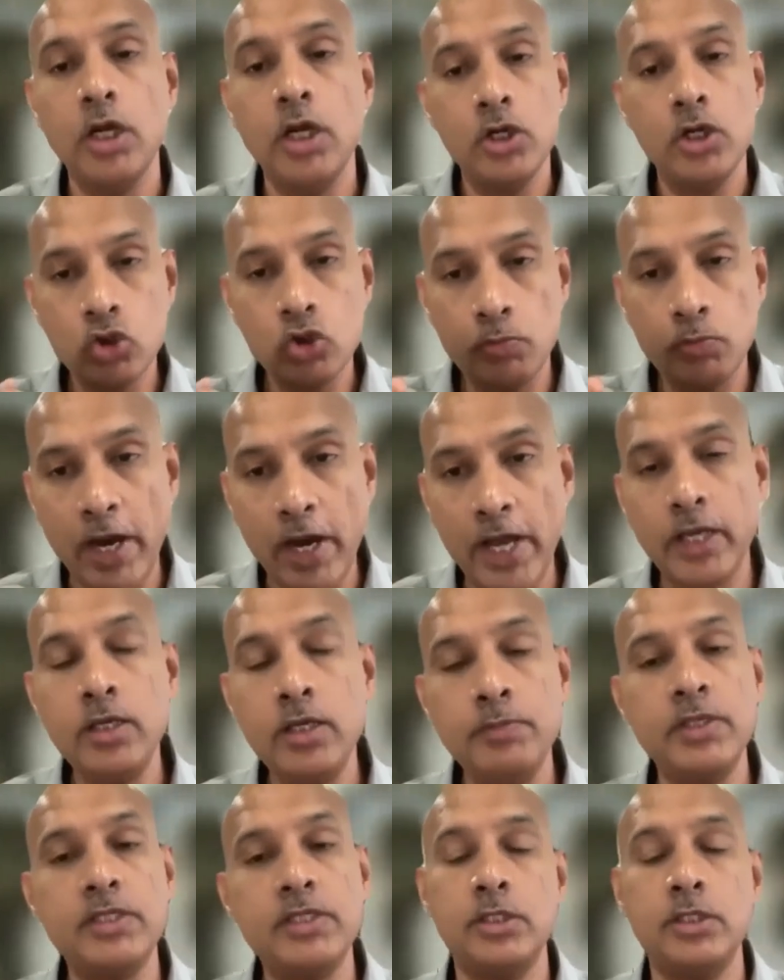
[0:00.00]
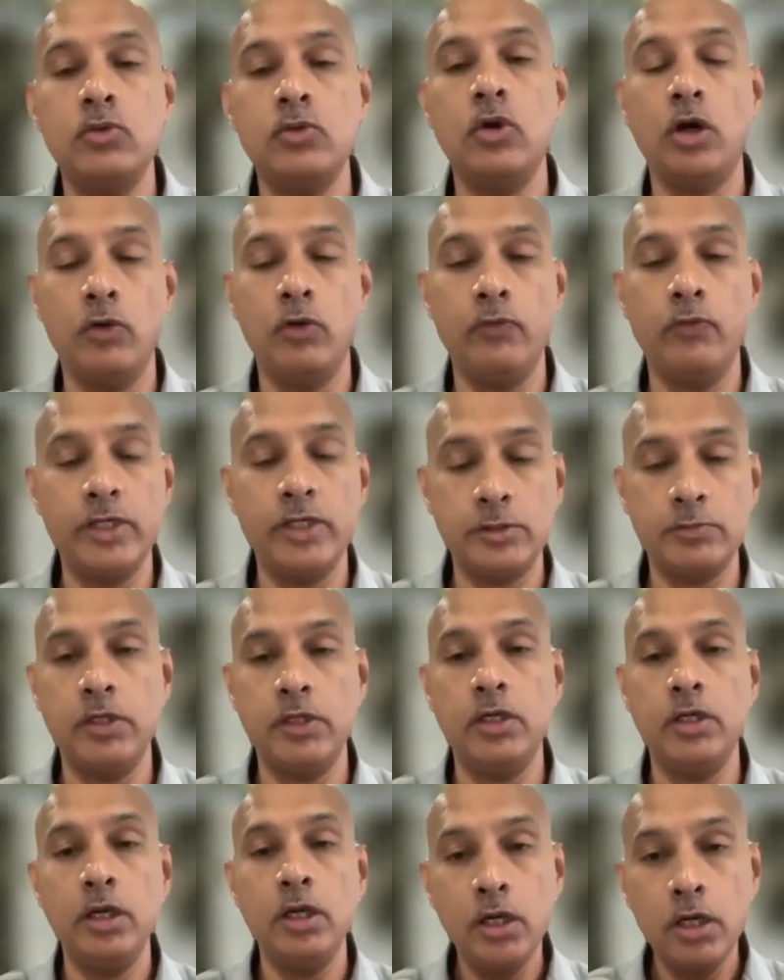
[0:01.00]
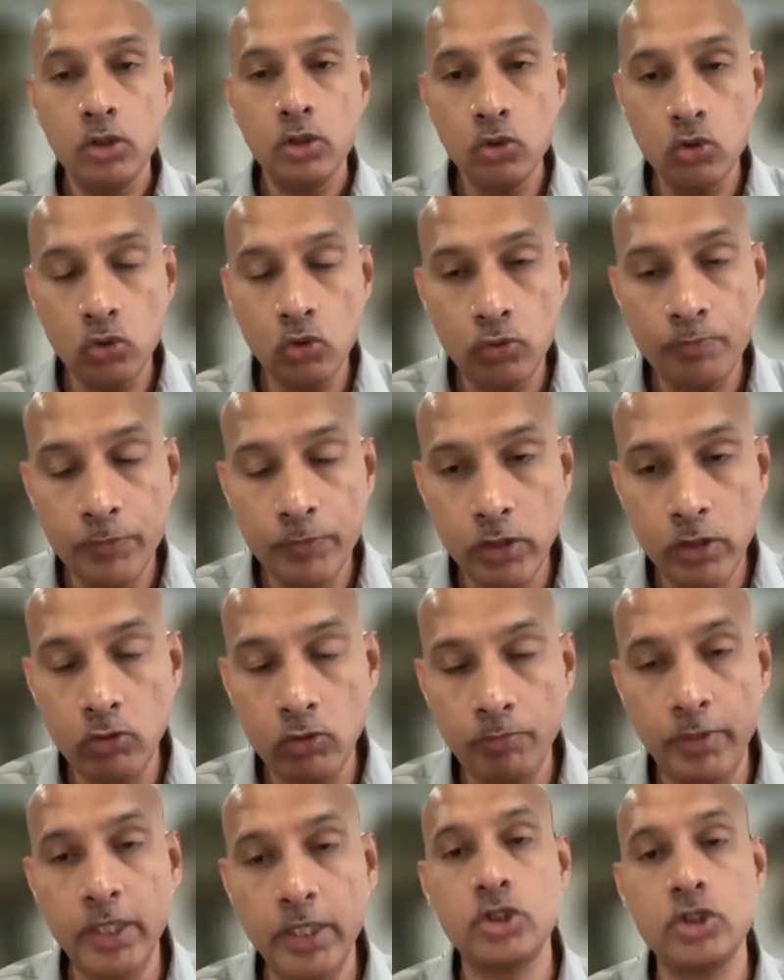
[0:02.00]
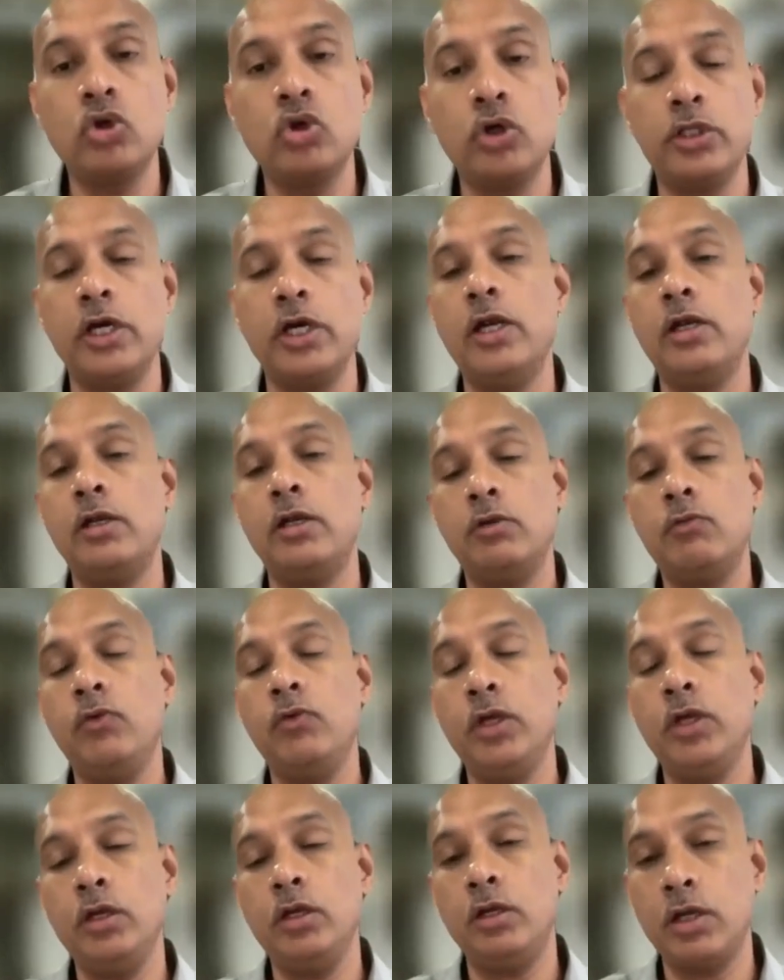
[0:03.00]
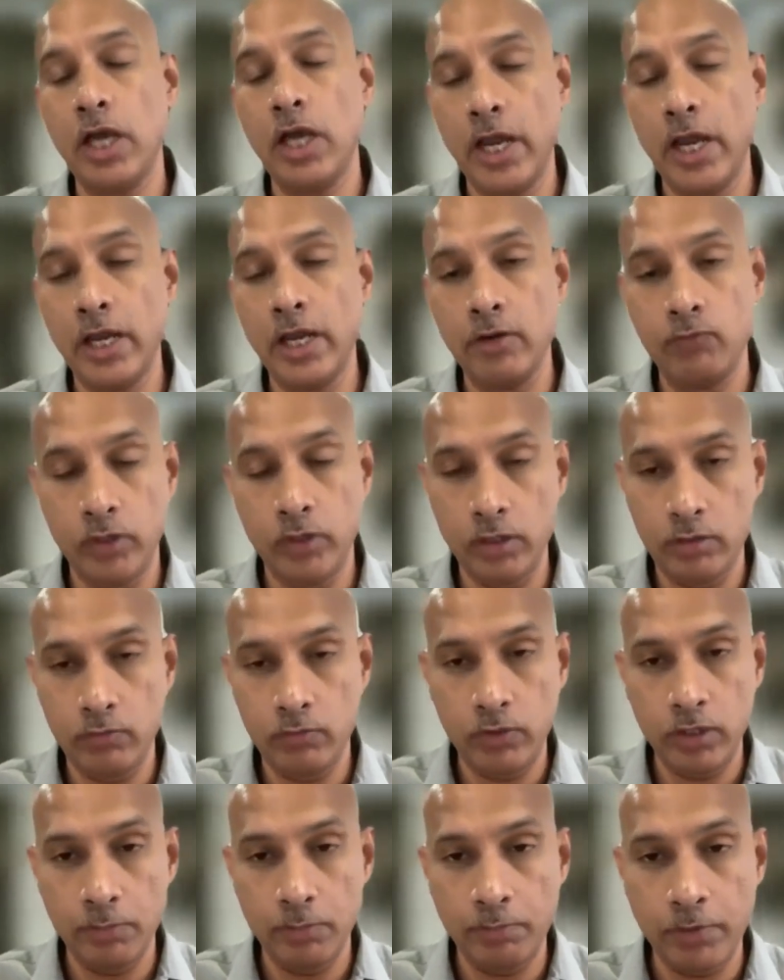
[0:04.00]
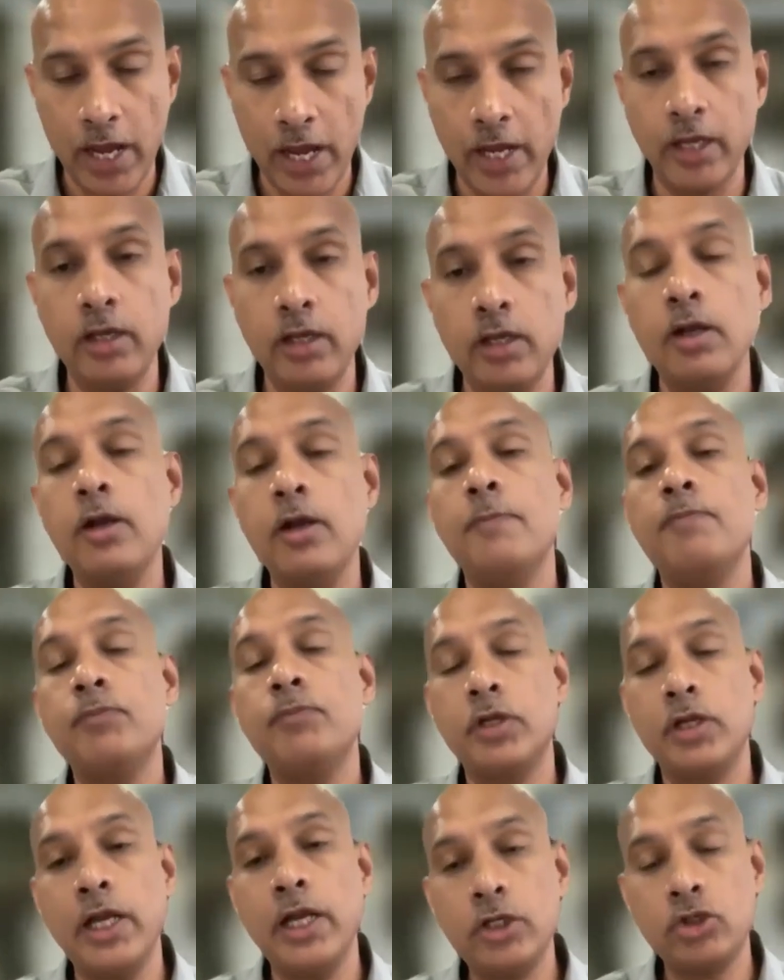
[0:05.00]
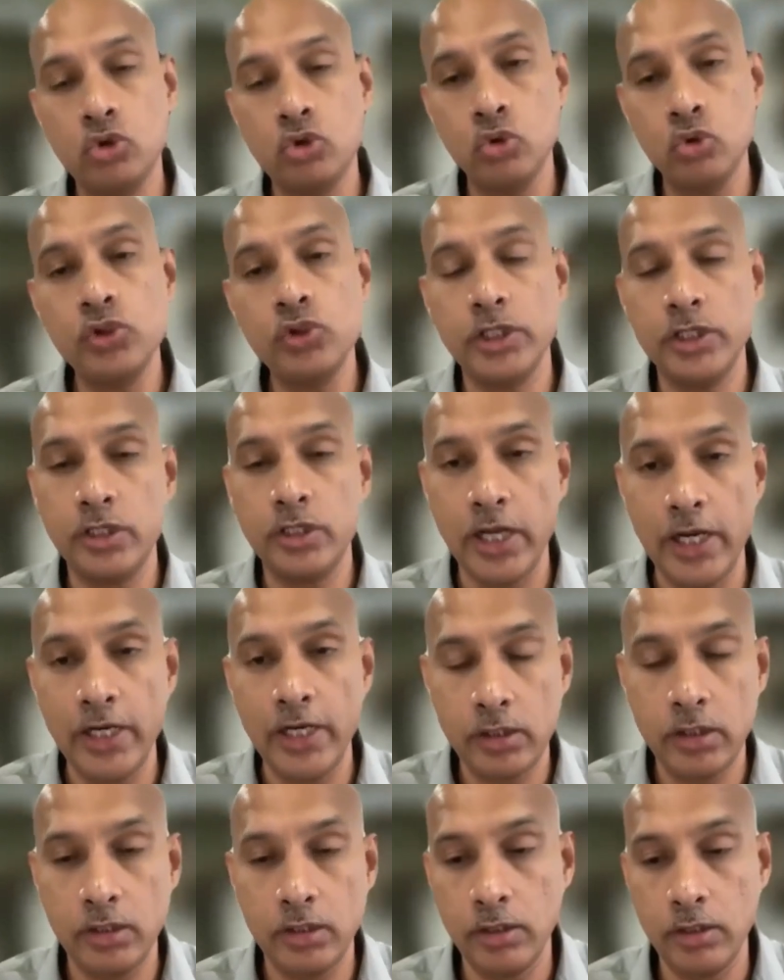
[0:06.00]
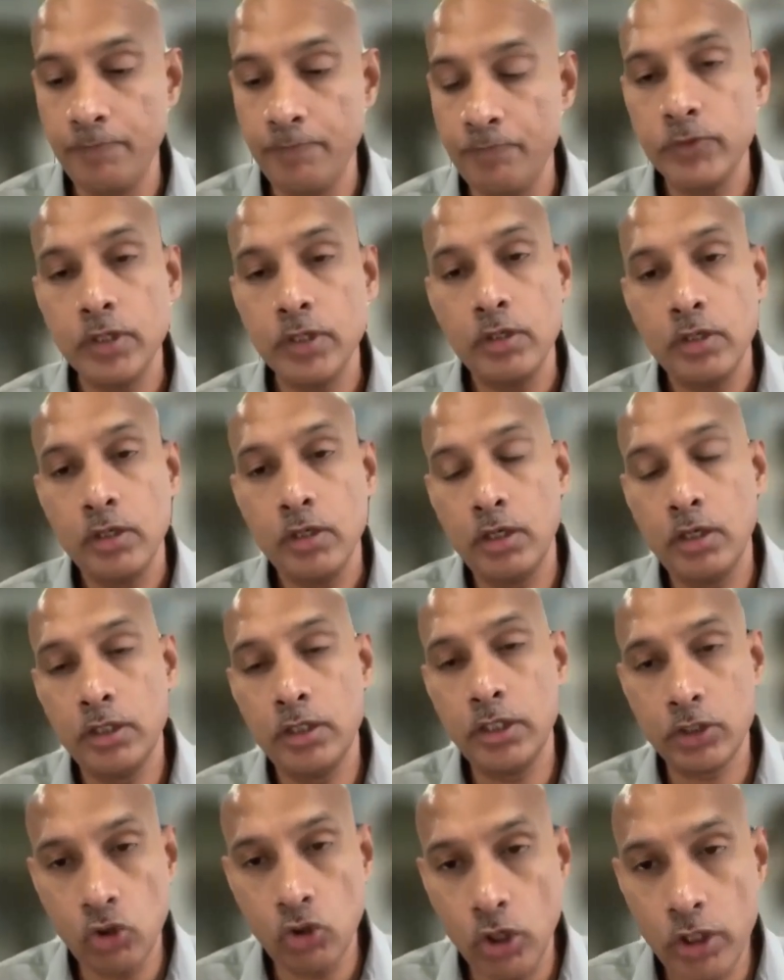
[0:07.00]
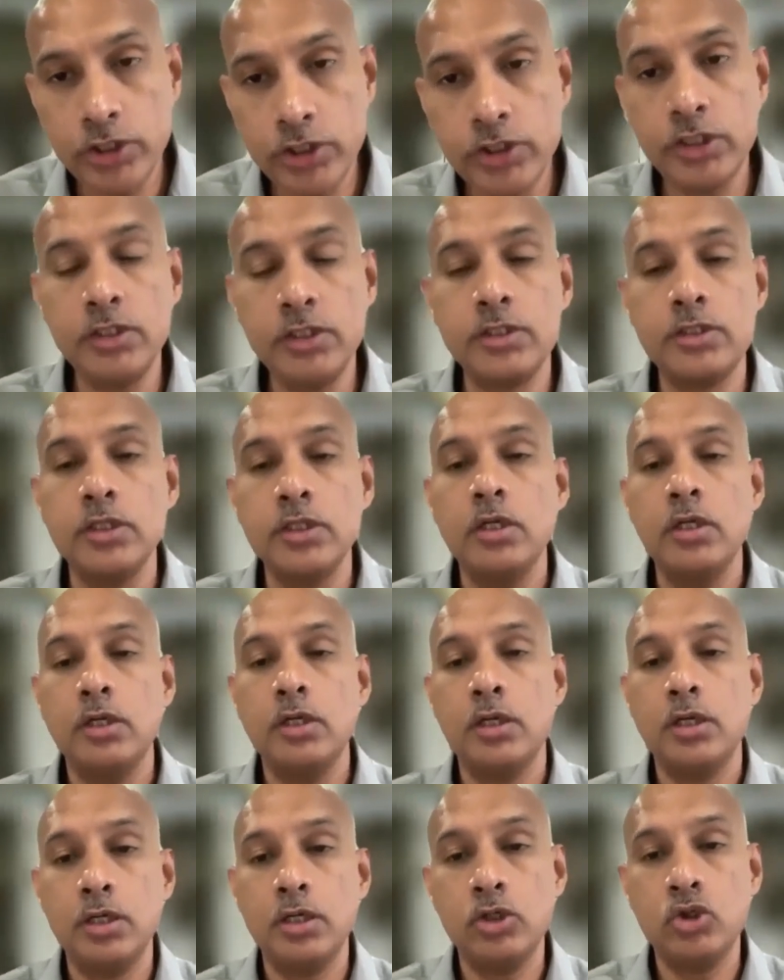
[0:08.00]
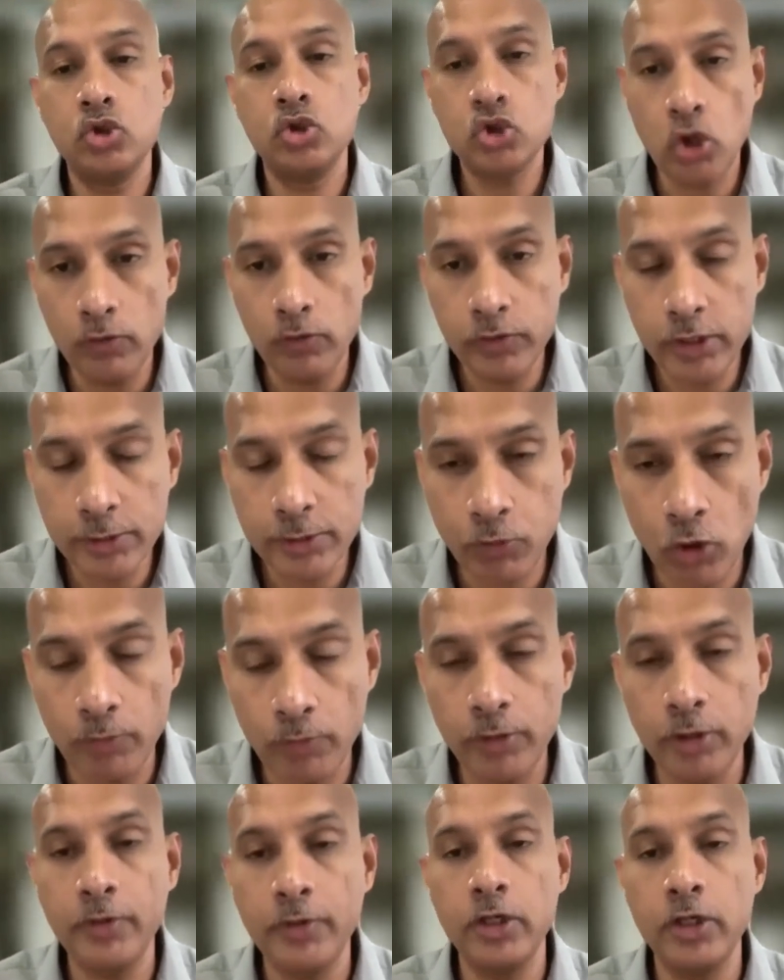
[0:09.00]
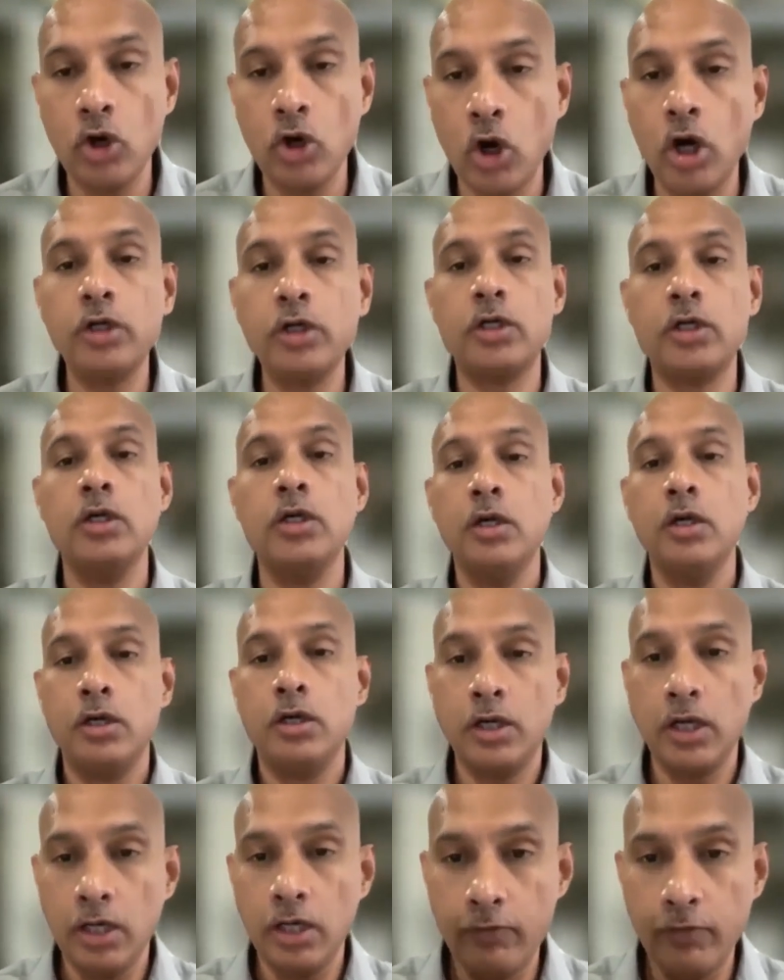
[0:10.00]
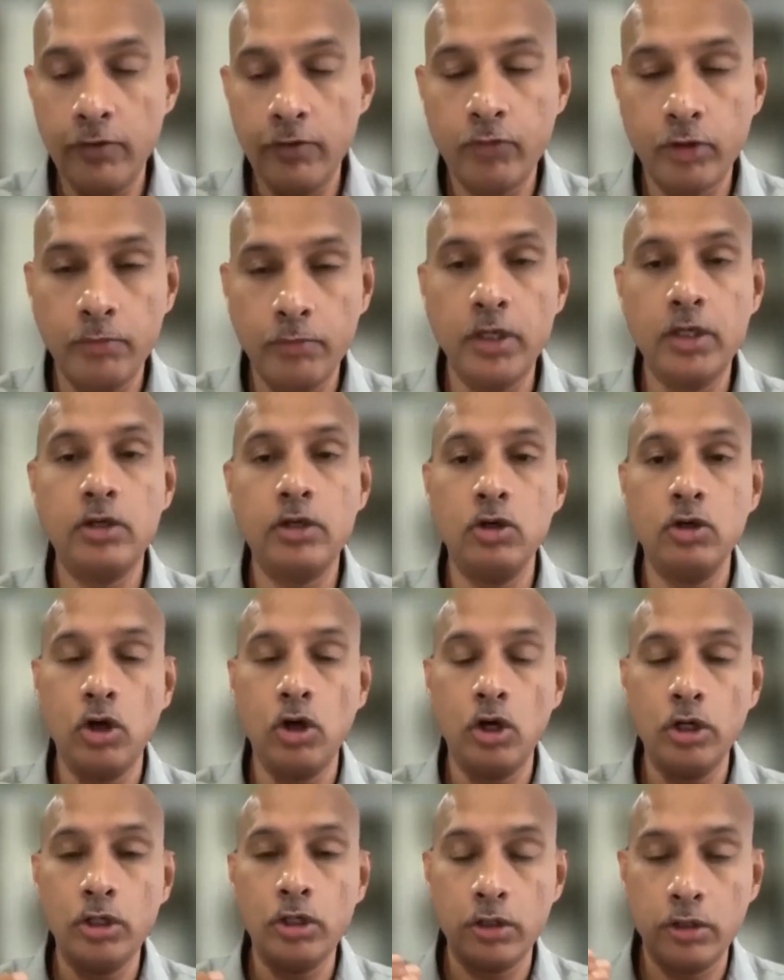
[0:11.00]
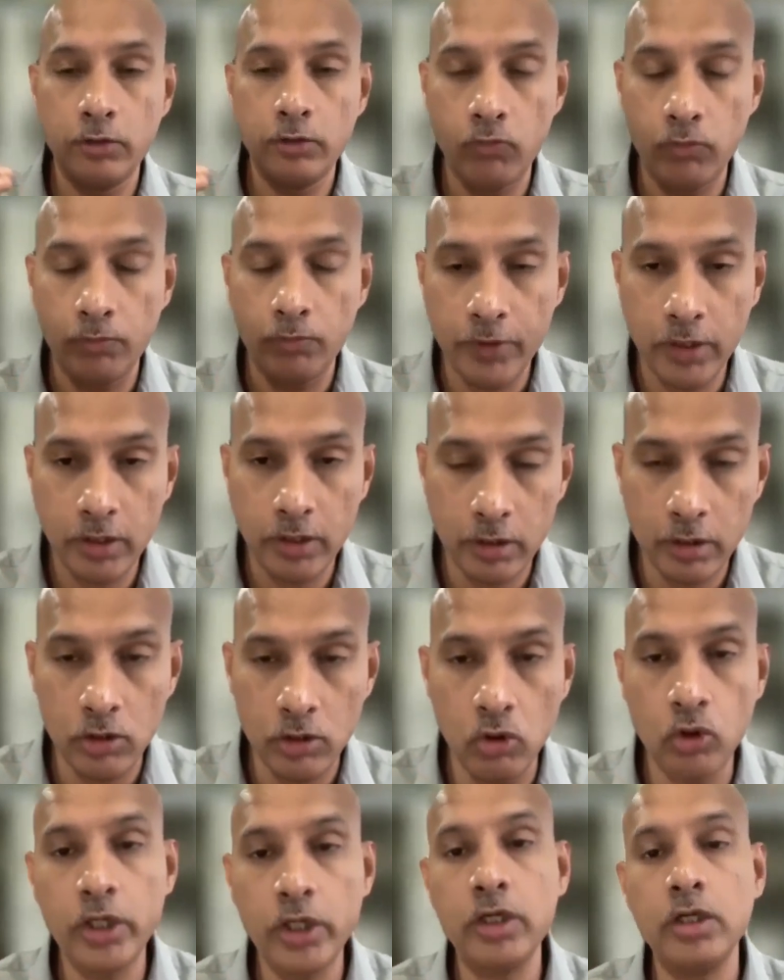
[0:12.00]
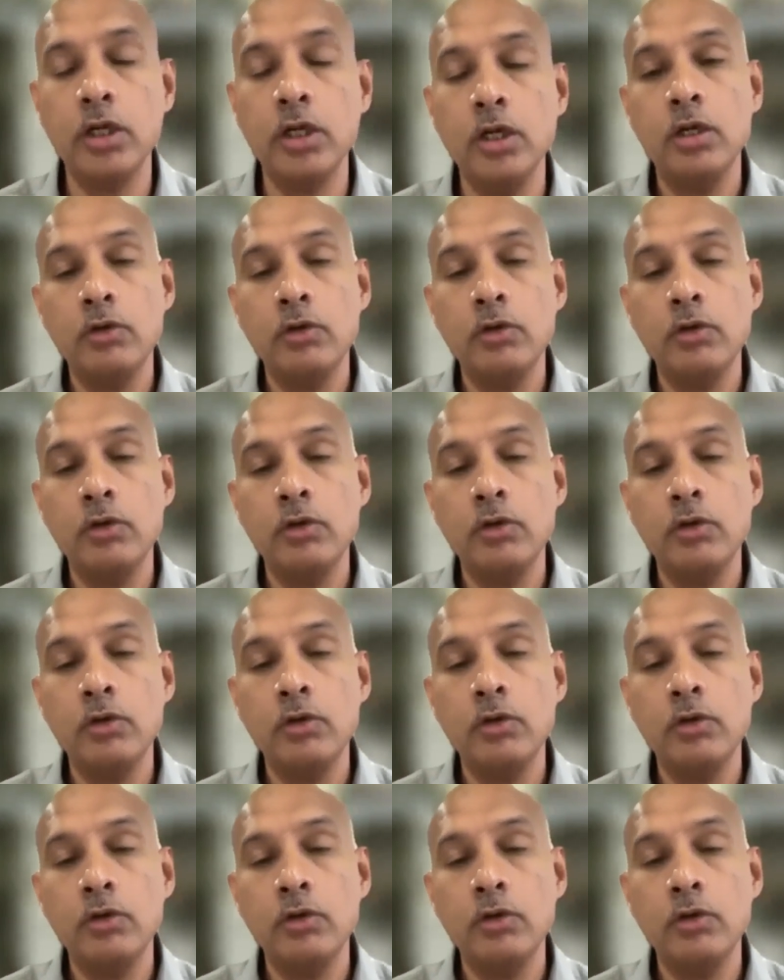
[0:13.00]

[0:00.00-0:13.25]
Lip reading: So my message will always be to make sure that we apply the right tools and right technologies to solve this problem and not run away from it, not ignore it.